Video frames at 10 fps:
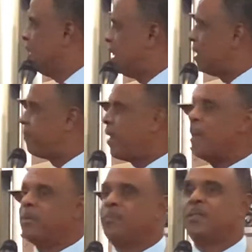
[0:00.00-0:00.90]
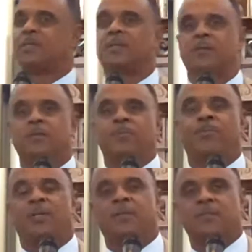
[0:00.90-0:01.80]
now, the problem is, sisters and
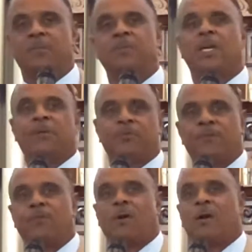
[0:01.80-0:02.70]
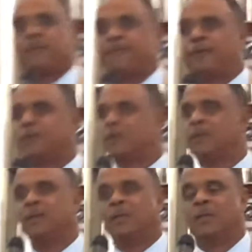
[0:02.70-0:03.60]
brothers, sometimes we've wronged folk
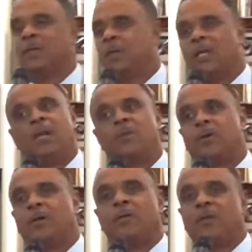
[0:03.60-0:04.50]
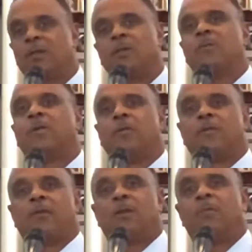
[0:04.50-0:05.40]
and they don't want anything to do with
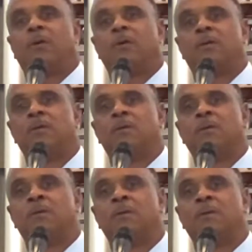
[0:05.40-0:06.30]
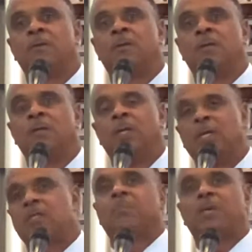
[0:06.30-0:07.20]
us anymore.
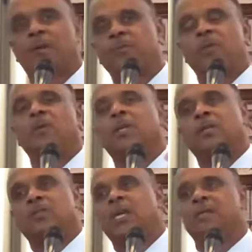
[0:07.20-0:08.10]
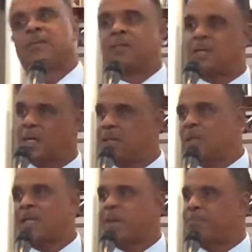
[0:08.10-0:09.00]
Sometimes we don't get a chance to say
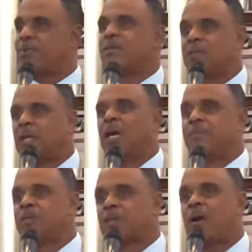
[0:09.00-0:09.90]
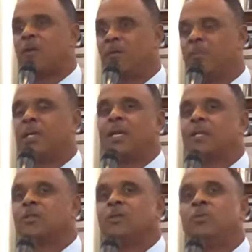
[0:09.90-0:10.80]
to that person, I'm sorry. But
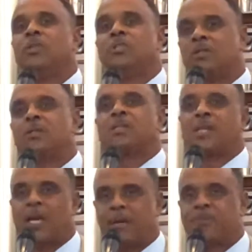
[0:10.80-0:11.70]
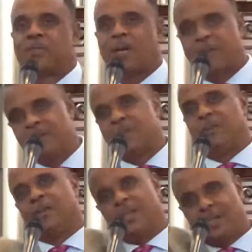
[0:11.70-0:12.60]
guess who we should say I'm sorry to?
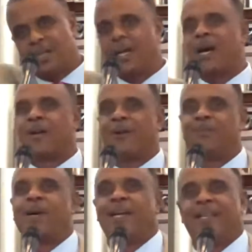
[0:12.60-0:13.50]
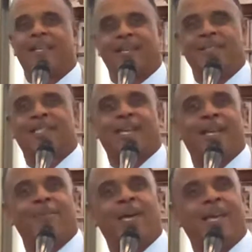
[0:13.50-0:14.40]
God Almighty. Can you
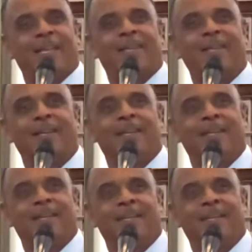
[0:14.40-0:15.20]
say amen?